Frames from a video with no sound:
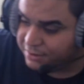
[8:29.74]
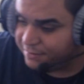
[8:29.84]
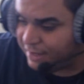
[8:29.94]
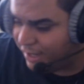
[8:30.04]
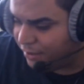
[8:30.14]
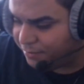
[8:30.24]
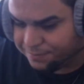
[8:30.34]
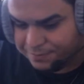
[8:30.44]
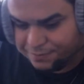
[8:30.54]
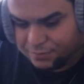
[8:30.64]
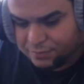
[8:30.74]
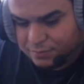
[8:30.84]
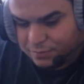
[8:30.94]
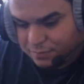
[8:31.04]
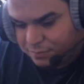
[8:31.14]
Now
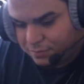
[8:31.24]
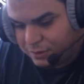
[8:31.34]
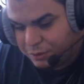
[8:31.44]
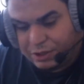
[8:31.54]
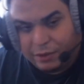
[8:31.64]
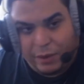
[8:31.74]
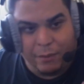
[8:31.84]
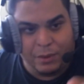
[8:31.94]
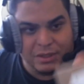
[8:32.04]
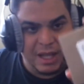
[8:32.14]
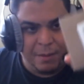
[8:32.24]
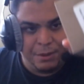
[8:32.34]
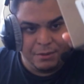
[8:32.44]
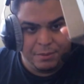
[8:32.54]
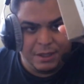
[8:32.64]
the reason why I want to stop
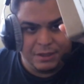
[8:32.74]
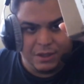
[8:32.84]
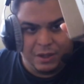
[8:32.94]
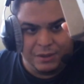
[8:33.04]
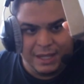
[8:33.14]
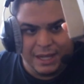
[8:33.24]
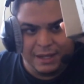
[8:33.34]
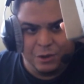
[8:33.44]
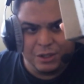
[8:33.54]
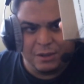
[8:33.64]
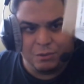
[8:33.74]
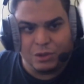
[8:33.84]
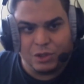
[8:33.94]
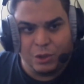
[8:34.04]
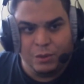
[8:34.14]
plug because it only comes
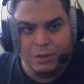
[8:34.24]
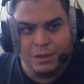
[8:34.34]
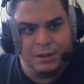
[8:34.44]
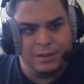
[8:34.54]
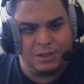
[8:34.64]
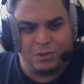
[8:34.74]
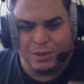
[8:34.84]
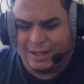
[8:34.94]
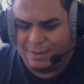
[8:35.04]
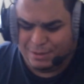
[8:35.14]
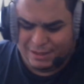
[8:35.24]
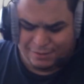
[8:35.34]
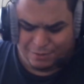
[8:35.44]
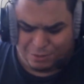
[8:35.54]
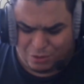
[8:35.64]
with 2. This one I
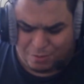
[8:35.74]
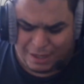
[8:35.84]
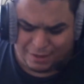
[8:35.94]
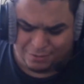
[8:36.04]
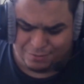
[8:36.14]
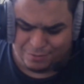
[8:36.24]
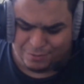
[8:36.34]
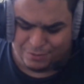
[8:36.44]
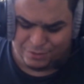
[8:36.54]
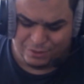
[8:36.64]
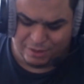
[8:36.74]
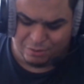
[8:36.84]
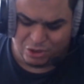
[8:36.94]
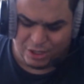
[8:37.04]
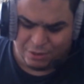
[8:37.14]
believe, let me go back and
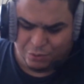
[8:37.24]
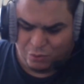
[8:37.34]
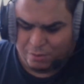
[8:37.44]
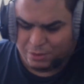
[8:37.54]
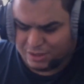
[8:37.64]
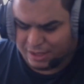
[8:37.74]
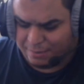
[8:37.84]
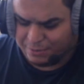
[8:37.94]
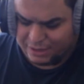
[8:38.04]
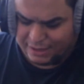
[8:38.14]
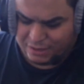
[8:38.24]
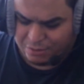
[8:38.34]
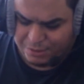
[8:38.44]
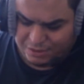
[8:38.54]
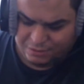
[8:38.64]
double check one more time as I like
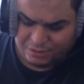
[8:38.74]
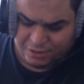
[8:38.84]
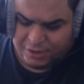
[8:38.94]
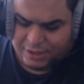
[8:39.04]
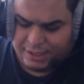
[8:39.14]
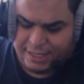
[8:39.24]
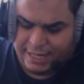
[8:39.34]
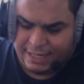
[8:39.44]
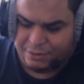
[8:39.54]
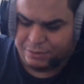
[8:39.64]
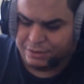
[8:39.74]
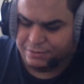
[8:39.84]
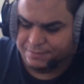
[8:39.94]
to be accurate.